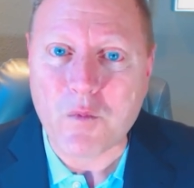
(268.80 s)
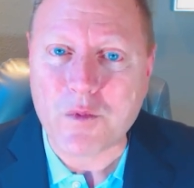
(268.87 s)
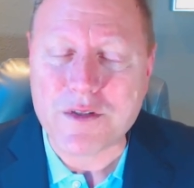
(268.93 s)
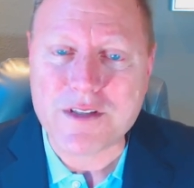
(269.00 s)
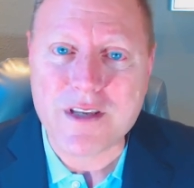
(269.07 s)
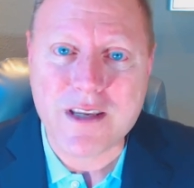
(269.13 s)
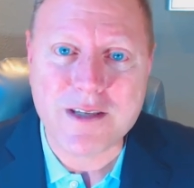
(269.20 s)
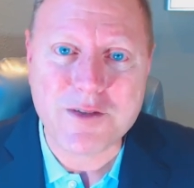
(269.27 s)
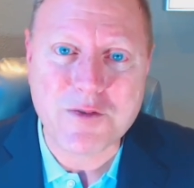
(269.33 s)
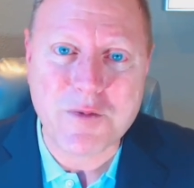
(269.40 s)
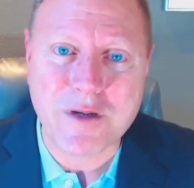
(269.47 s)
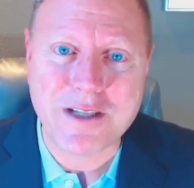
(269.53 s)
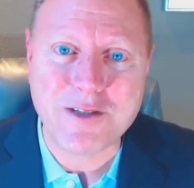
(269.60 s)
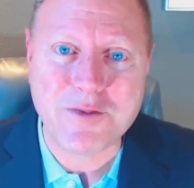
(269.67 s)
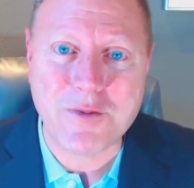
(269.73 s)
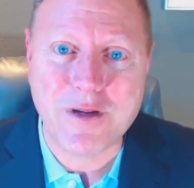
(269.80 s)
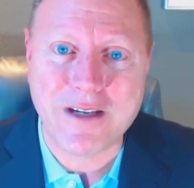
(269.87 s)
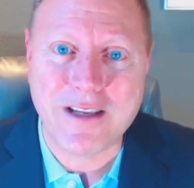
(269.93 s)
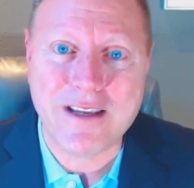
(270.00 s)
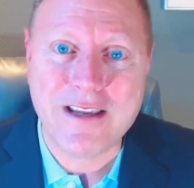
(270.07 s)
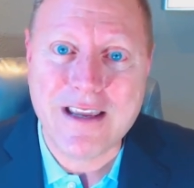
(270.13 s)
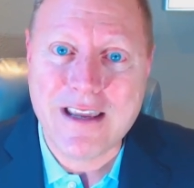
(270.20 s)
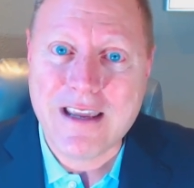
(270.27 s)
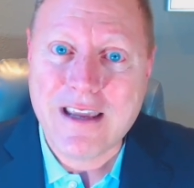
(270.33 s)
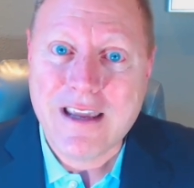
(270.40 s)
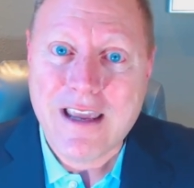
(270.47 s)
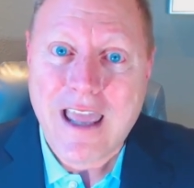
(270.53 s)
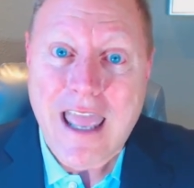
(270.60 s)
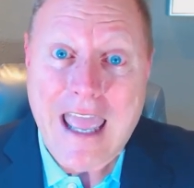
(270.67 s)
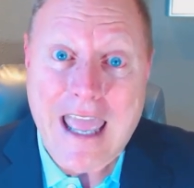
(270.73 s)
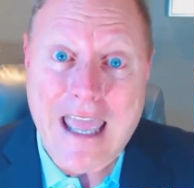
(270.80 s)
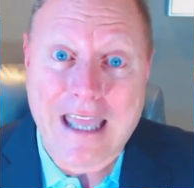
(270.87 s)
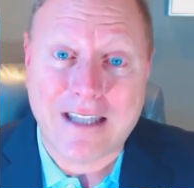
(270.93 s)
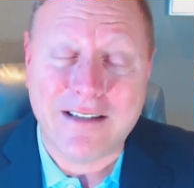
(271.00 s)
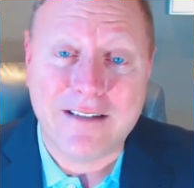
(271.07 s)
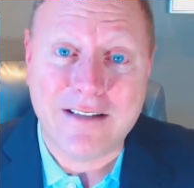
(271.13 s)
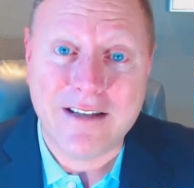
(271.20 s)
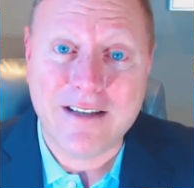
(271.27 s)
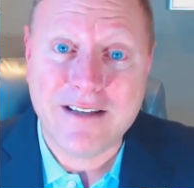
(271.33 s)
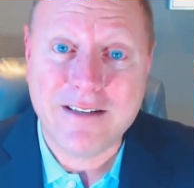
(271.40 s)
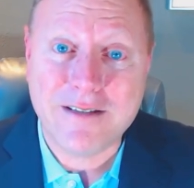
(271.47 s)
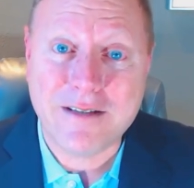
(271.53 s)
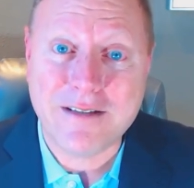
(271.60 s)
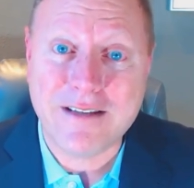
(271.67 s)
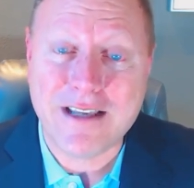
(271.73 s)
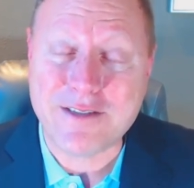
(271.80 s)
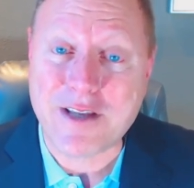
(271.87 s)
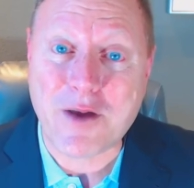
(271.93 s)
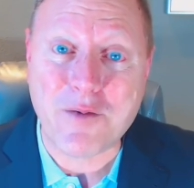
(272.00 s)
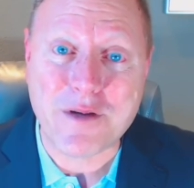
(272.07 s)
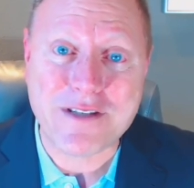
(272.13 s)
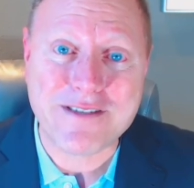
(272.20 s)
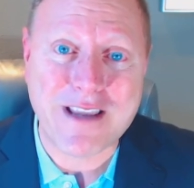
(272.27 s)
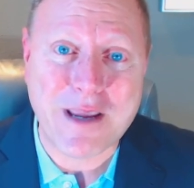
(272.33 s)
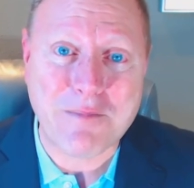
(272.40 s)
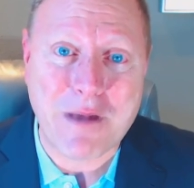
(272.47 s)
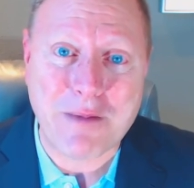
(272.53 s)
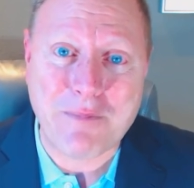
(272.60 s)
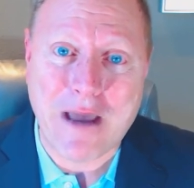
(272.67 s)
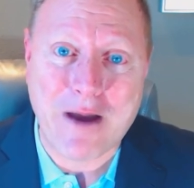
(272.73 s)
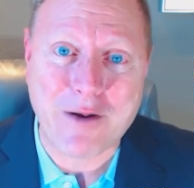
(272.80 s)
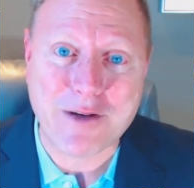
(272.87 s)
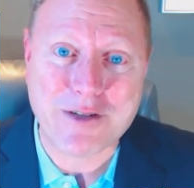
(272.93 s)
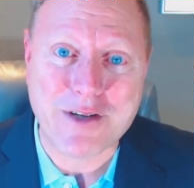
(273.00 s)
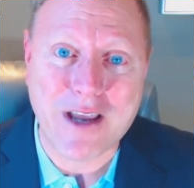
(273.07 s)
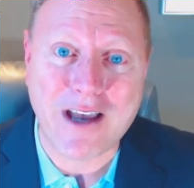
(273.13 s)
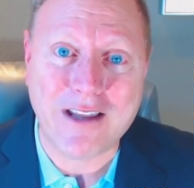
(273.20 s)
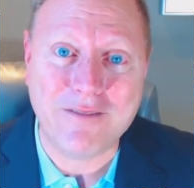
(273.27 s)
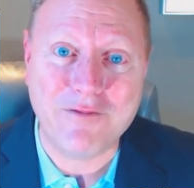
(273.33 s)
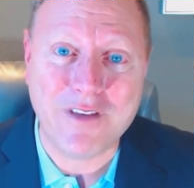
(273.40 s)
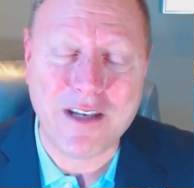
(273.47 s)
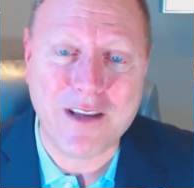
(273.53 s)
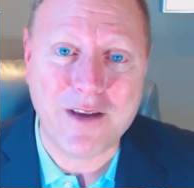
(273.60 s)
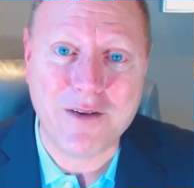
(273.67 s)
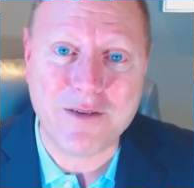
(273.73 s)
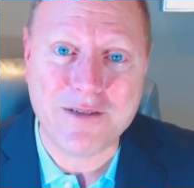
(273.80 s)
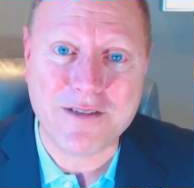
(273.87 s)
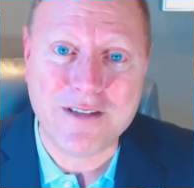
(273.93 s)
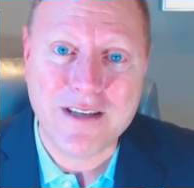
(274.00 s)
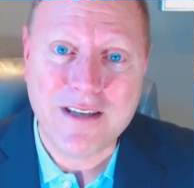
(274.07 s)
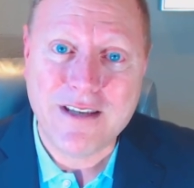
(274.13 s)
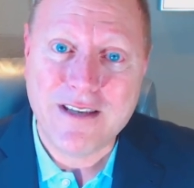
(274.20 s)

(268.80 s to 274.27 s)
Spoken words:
We'll see you in 2020, and as I always say in my Power Shot videos,